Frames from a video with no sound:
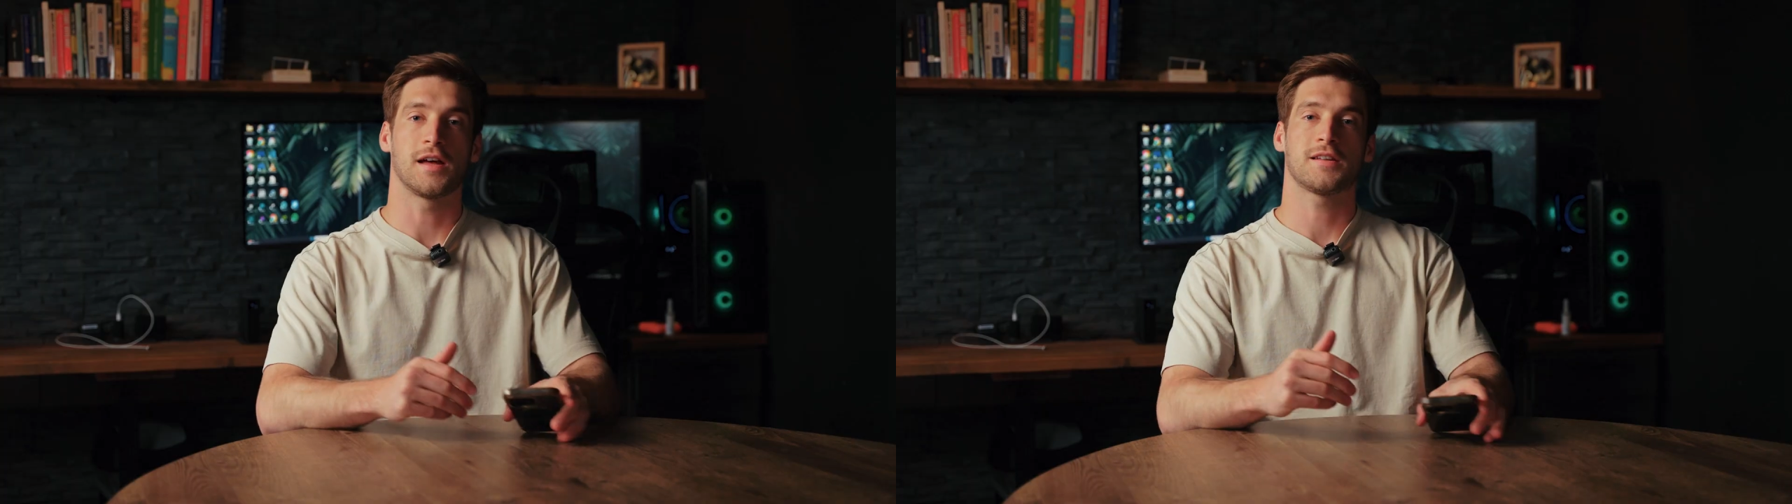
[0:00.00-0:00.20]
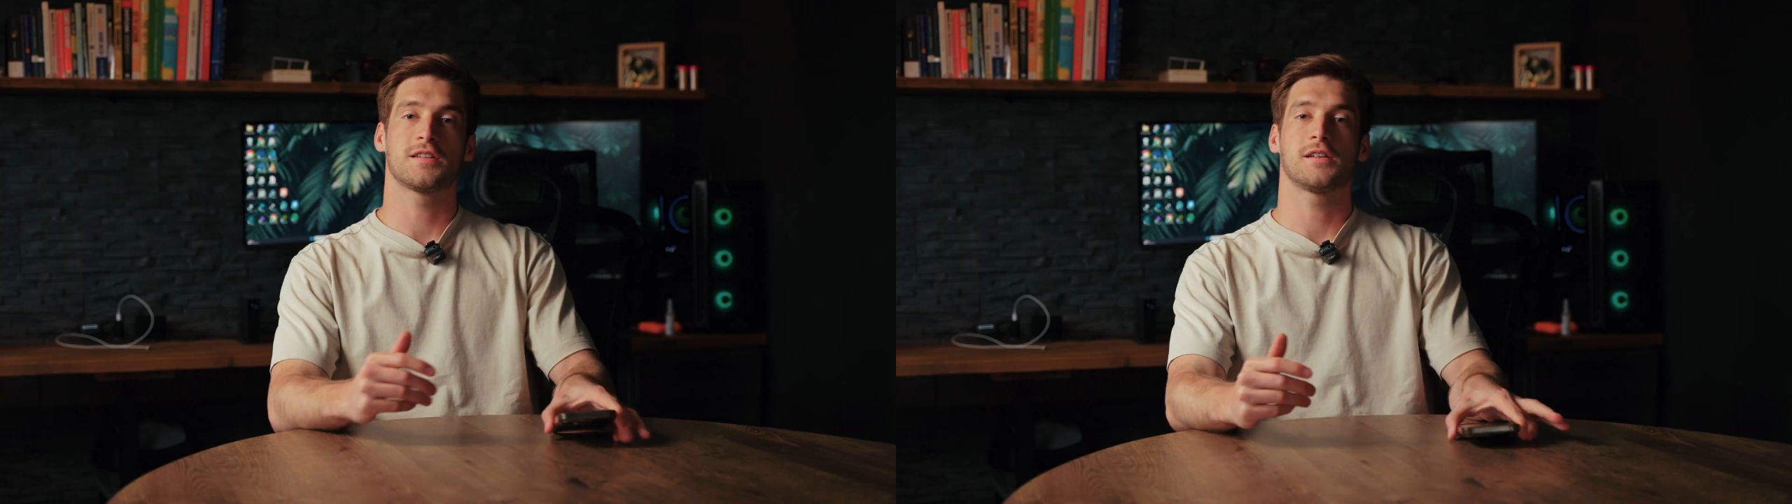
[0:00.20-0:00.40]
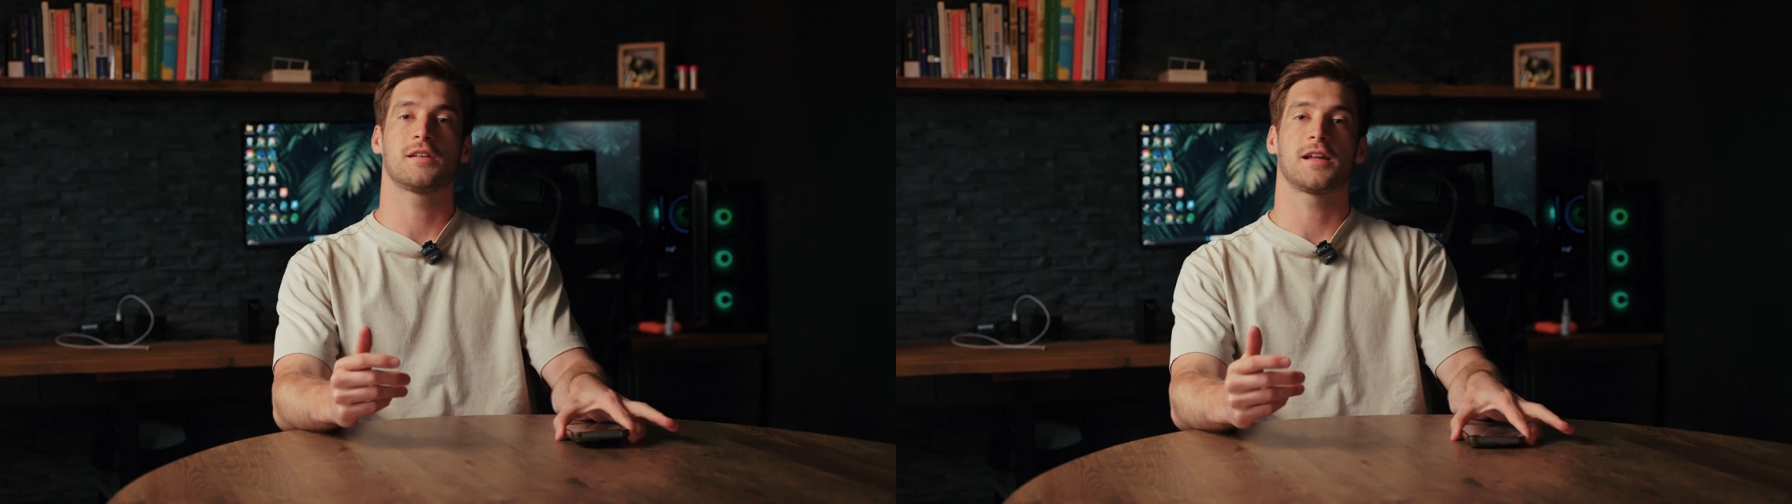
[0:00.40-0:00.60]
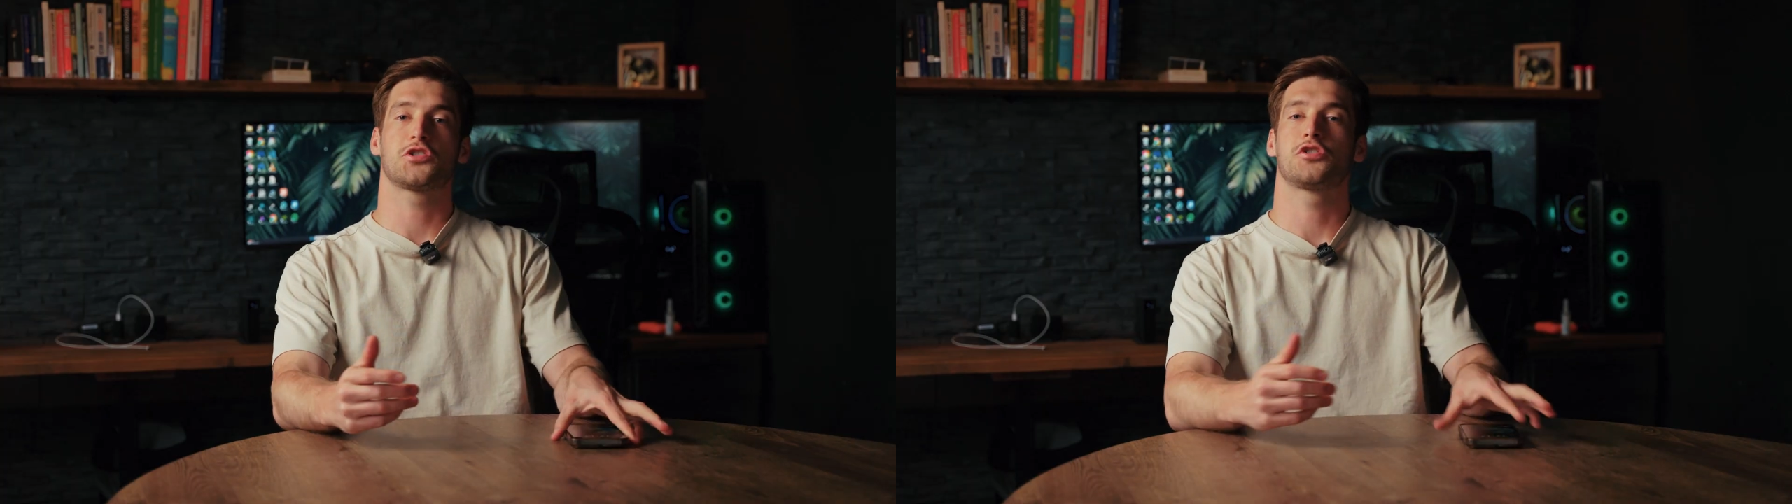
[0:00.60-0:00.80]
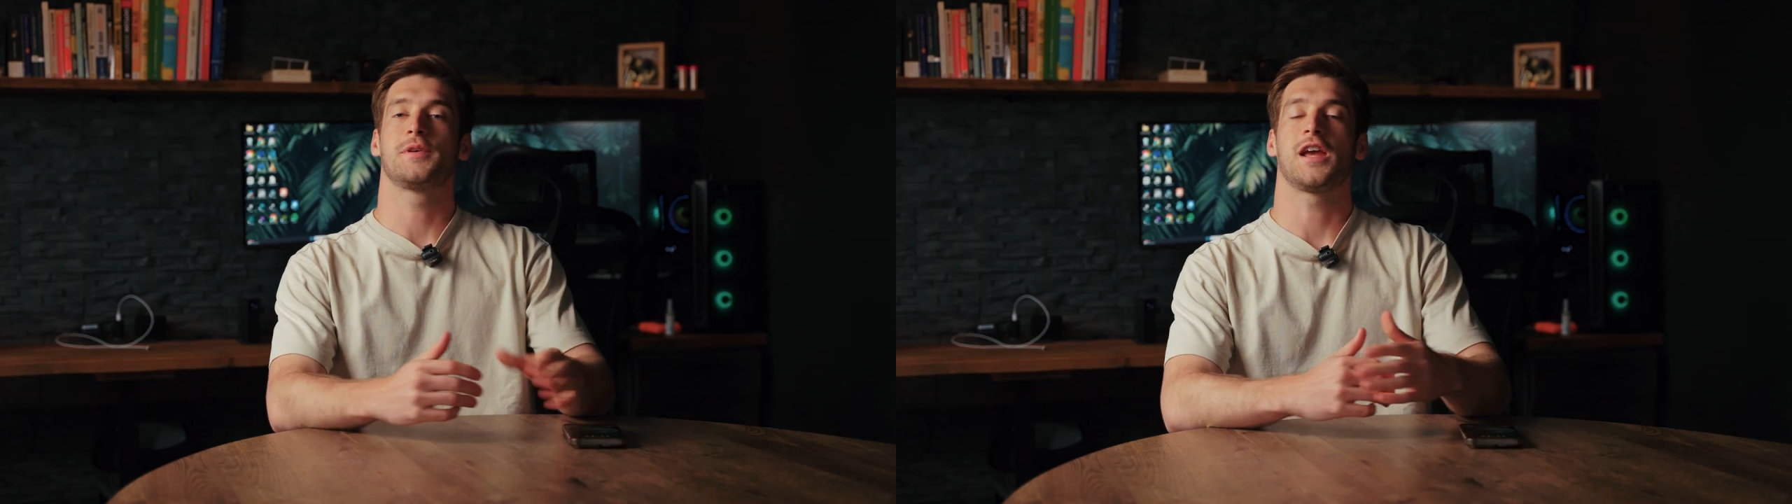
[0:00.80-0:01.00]
And that's it.
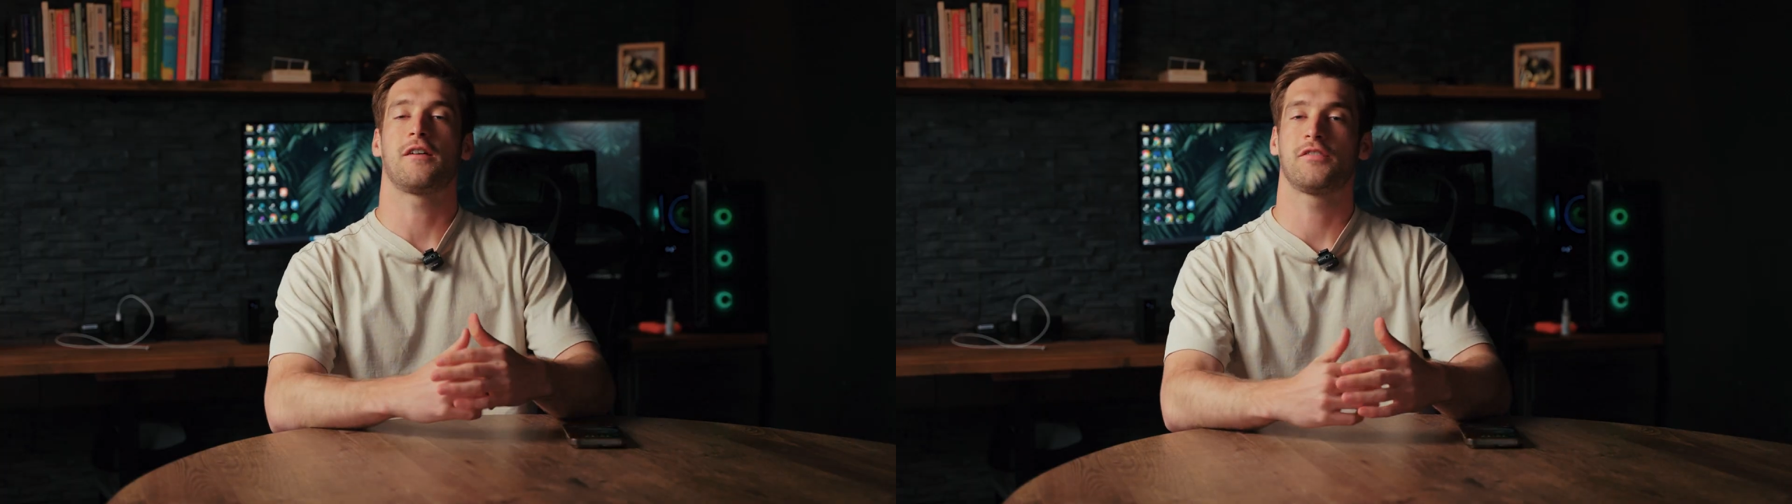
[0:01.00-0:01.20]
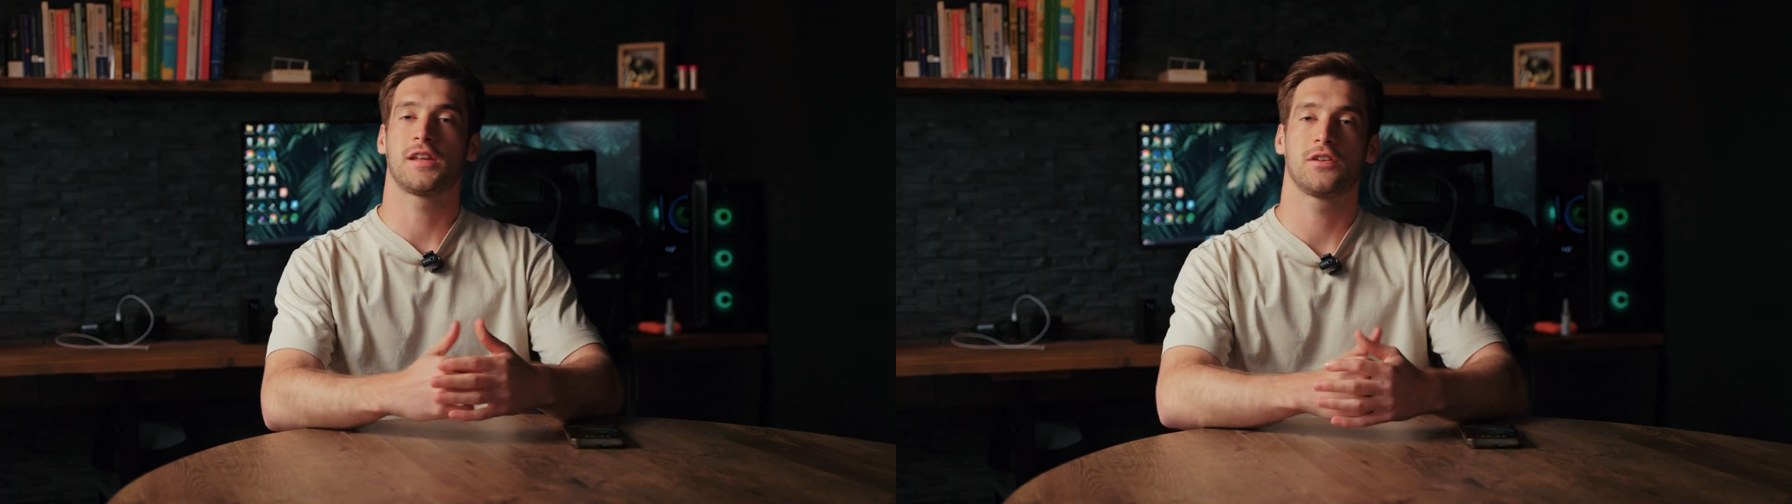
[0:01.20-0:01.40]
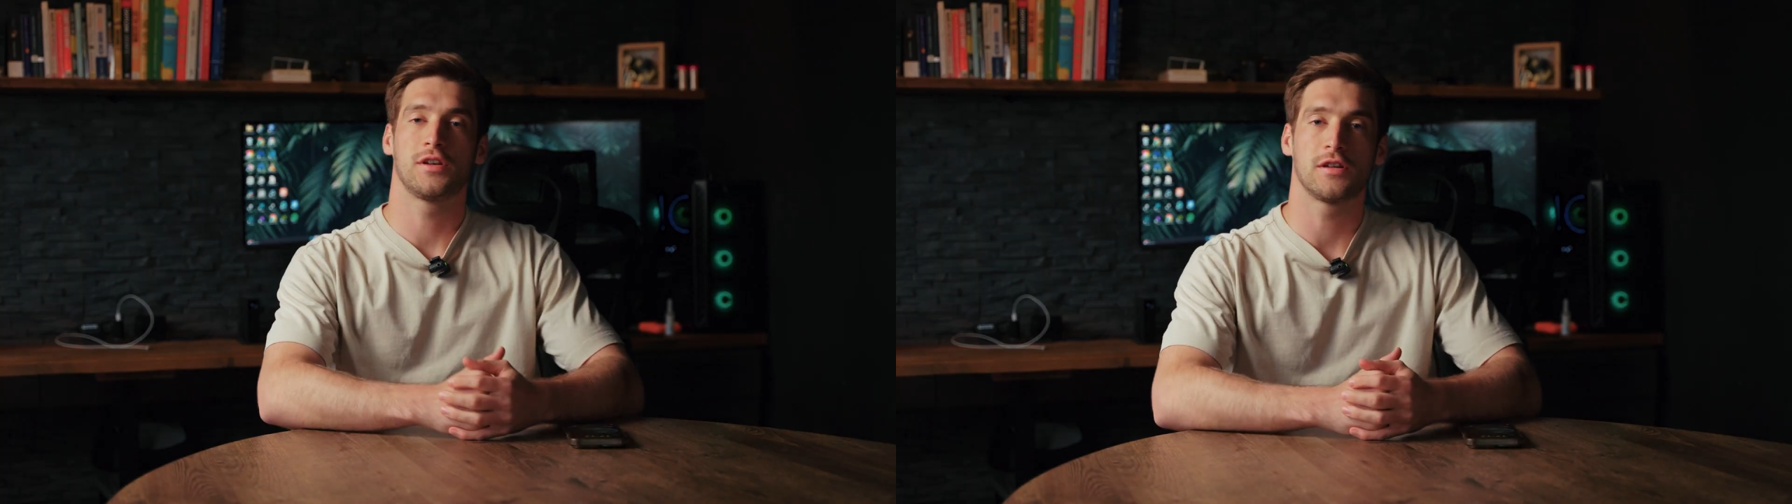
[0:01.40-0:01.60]
That should be everything you